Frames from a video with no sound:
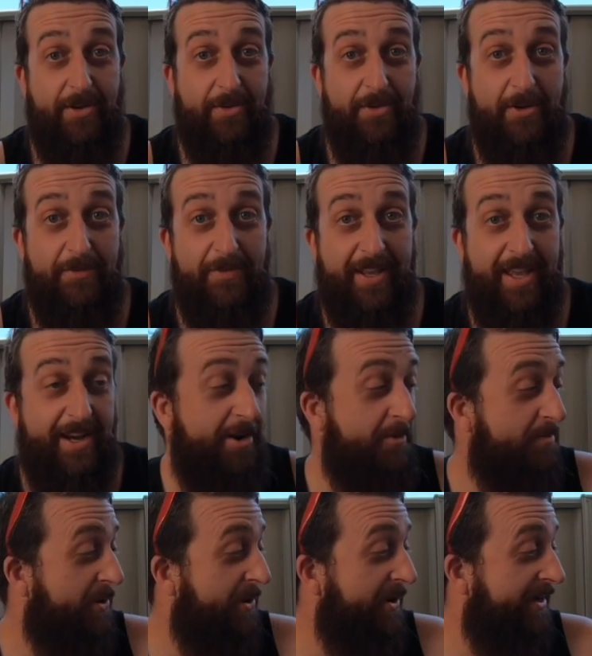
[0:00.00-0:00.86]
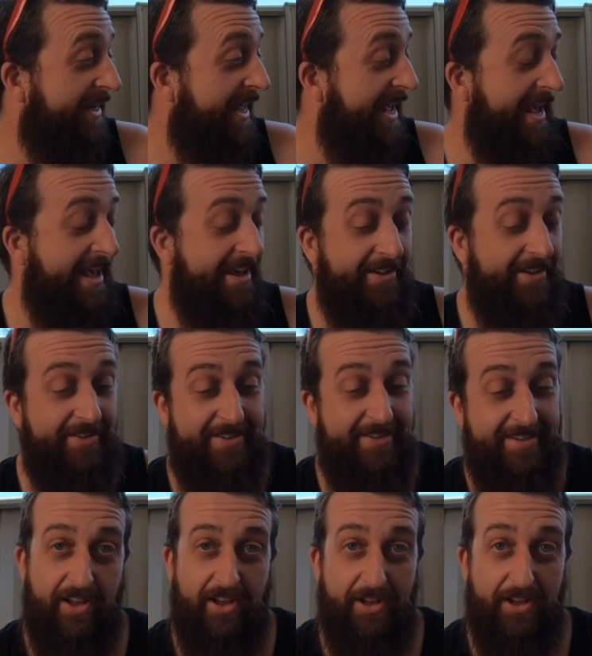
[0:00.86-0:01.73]
going off again and I put it down.
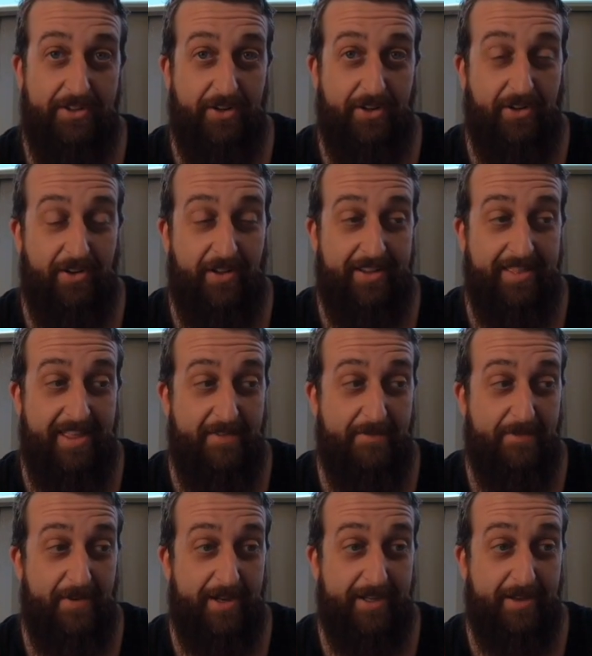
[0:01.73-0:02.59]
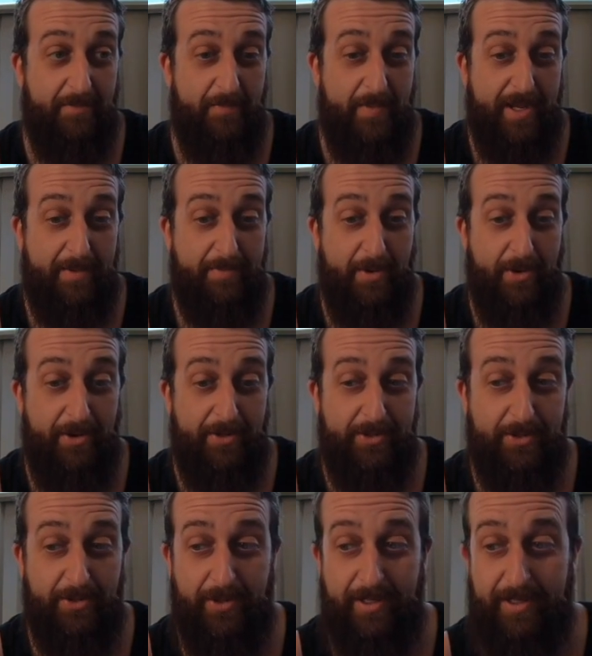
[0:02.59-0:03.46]
Don't like that fucking big
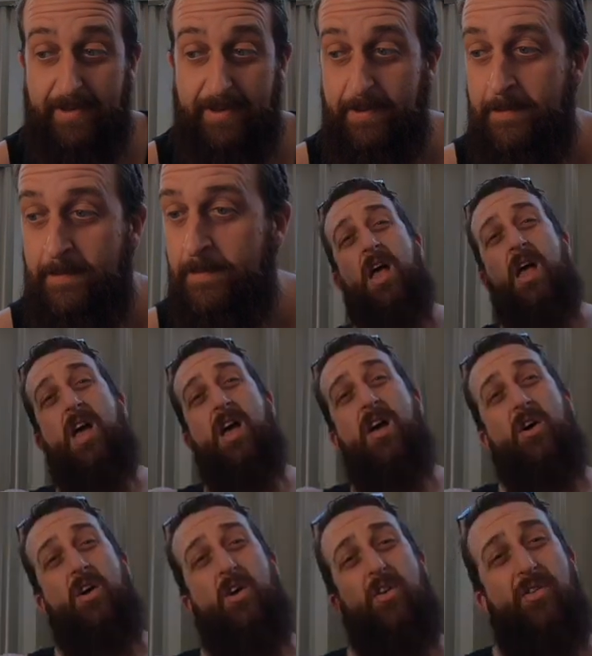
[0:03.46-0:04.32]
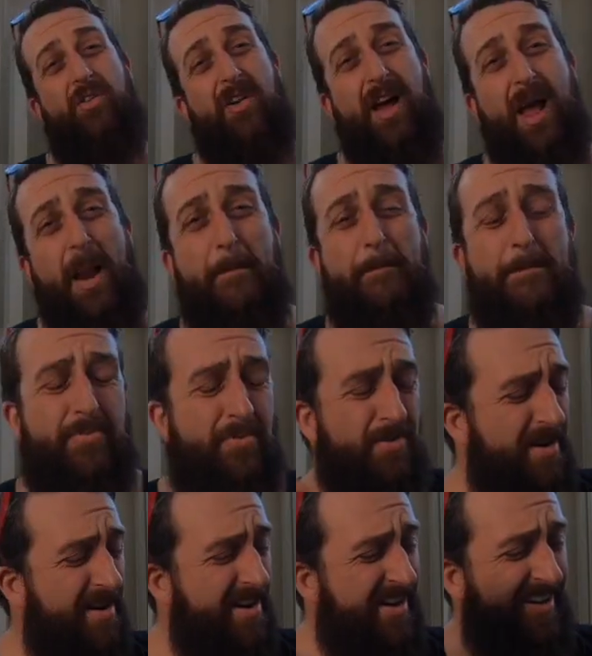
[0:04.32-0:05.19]
bird toy. All right,
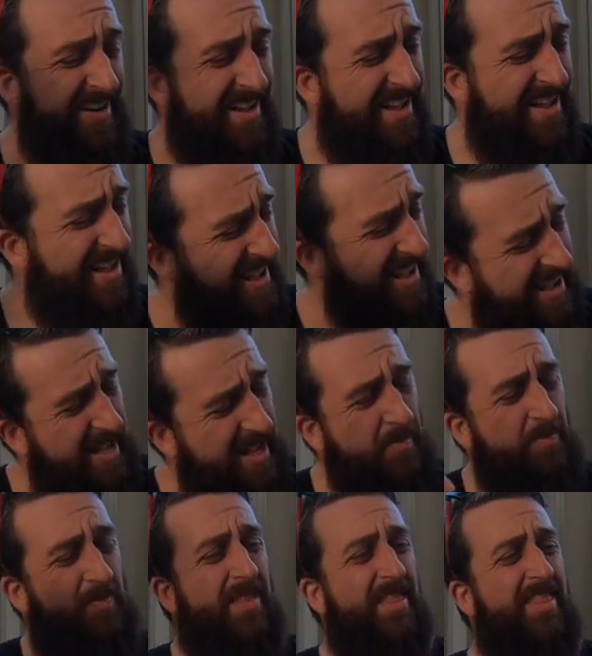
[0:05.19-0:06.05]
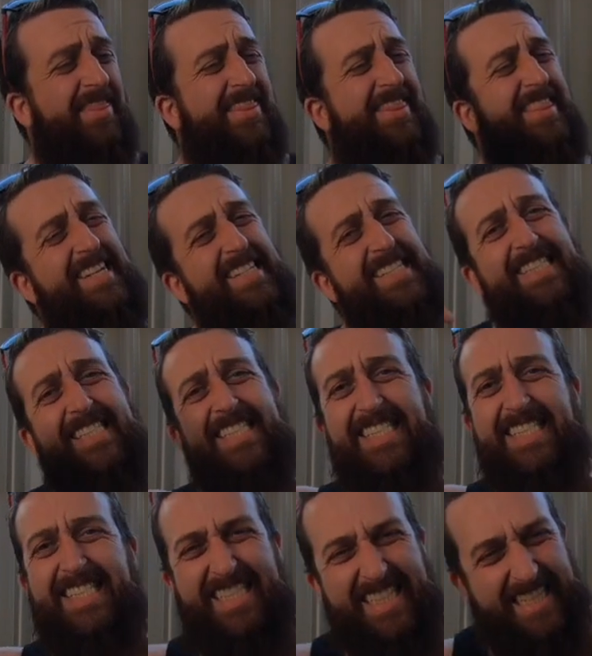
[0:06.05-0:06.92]
bring up the
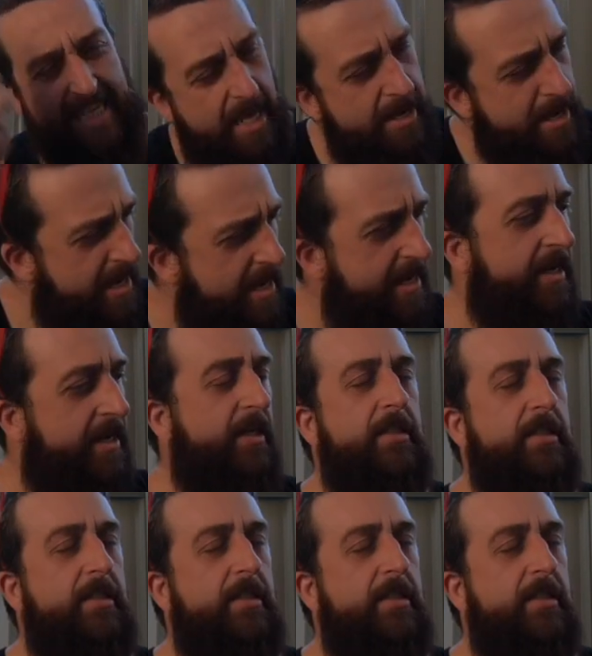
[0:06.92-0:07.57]
kitty.